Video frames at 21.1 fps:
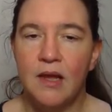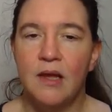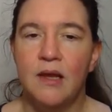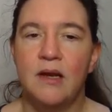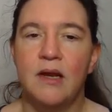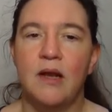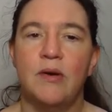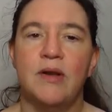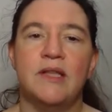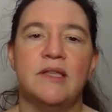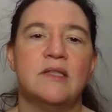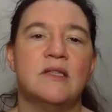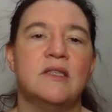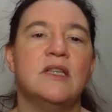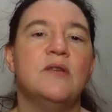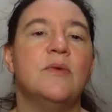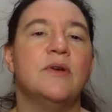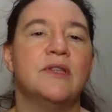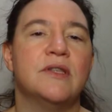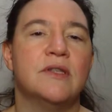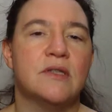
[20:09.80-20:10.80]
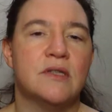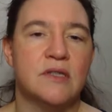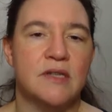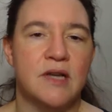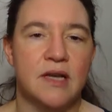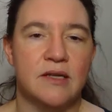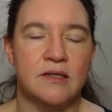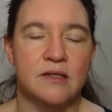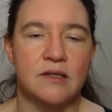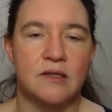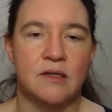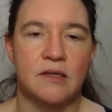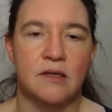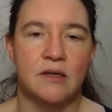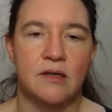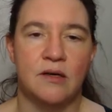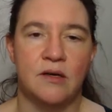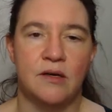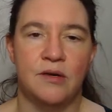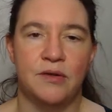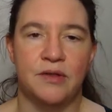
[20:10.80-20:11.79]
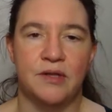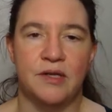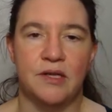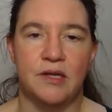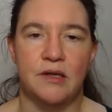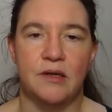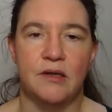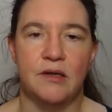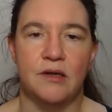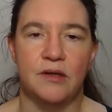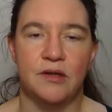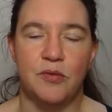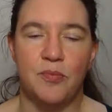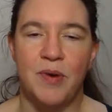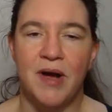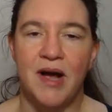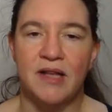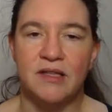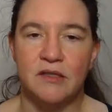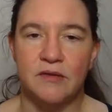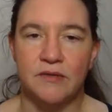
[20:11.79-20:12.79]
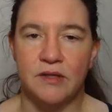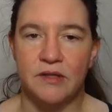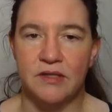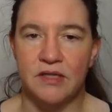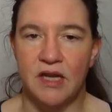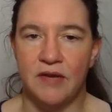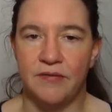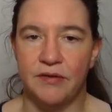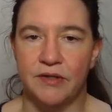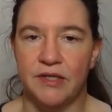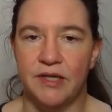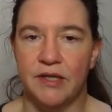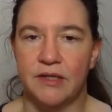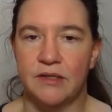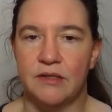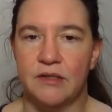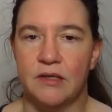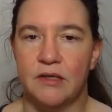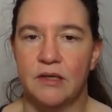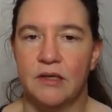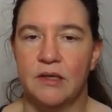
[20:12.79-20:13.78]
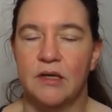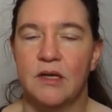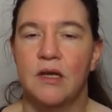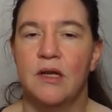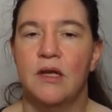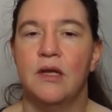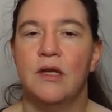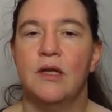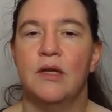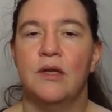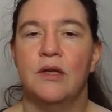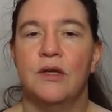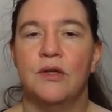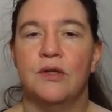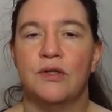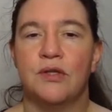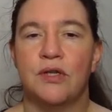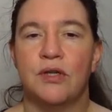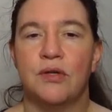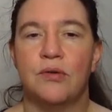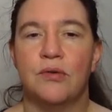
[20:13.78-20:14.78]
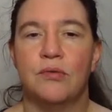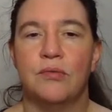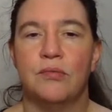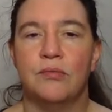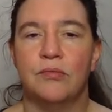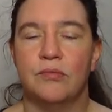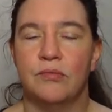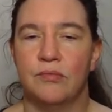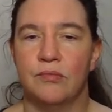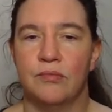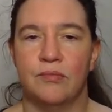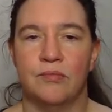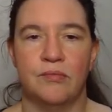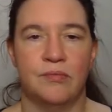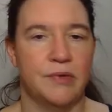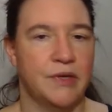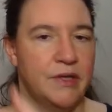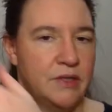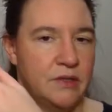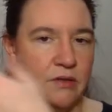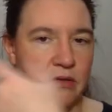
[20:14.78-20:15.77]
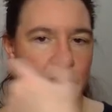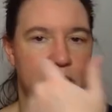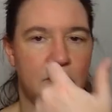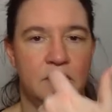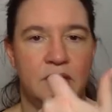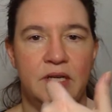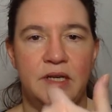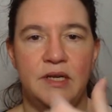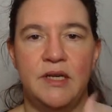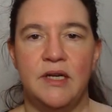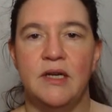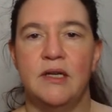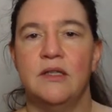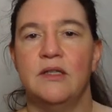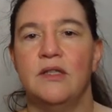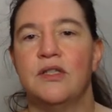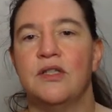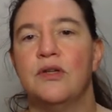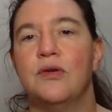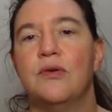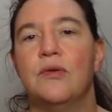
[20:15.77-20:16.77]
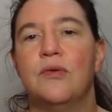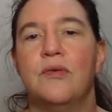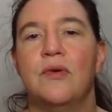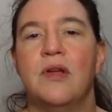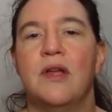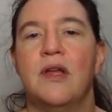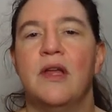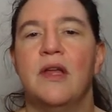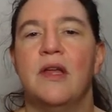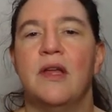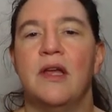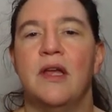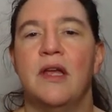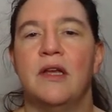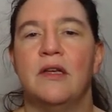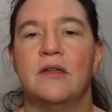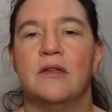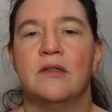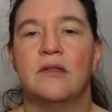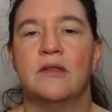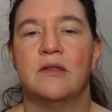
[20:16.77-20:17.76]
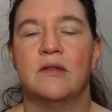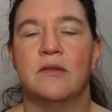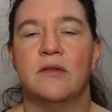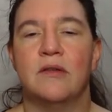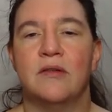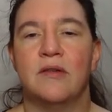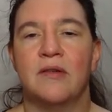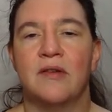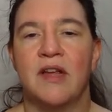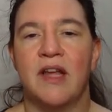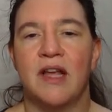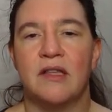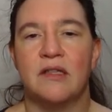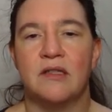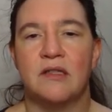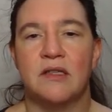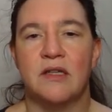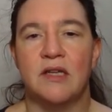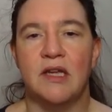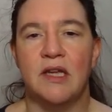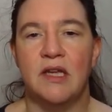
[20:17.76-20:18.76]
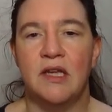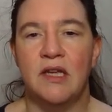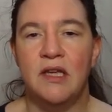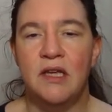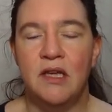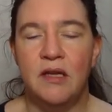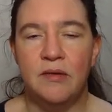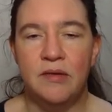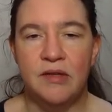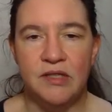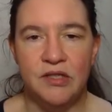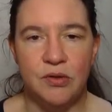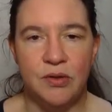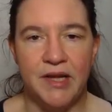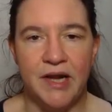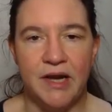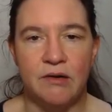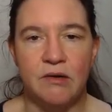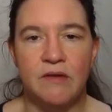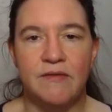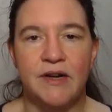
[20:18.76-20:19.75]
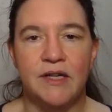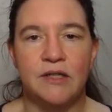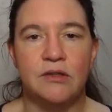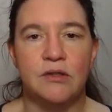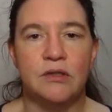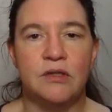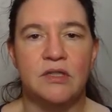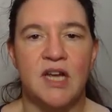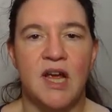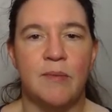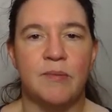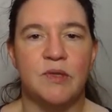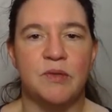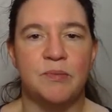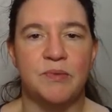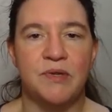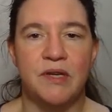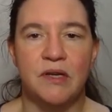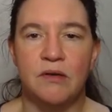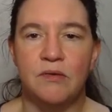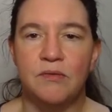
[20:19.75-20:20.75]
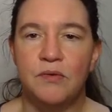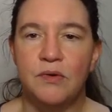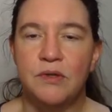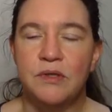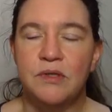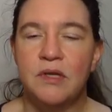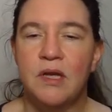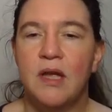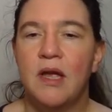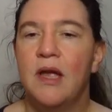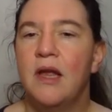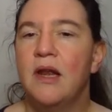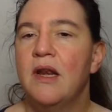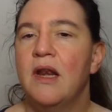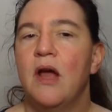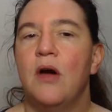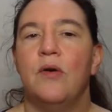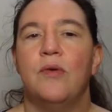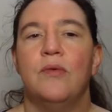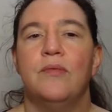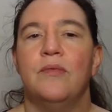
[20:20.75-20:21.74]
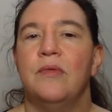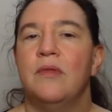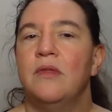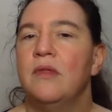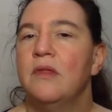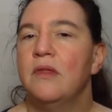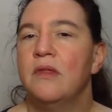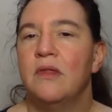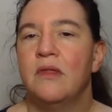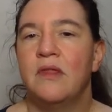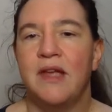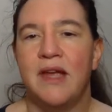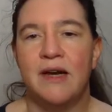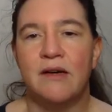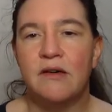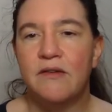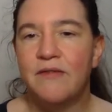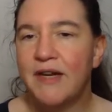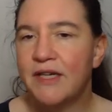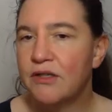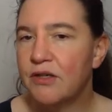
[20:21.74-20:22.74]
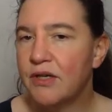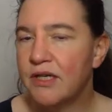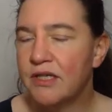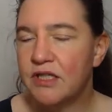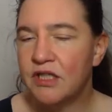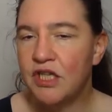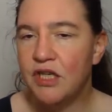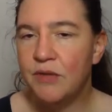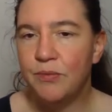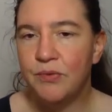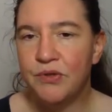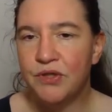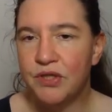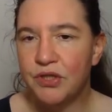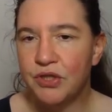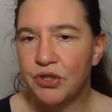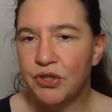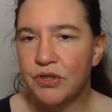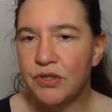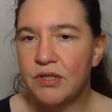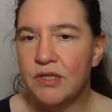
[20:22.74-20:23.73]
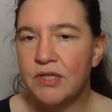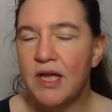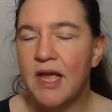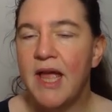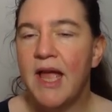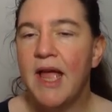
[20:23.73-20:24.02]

Now let's see what this does on the parts of the ciphertext. So it's linear, so it gets the E, so the error vector, times P inverse. Now the error vector has T positions,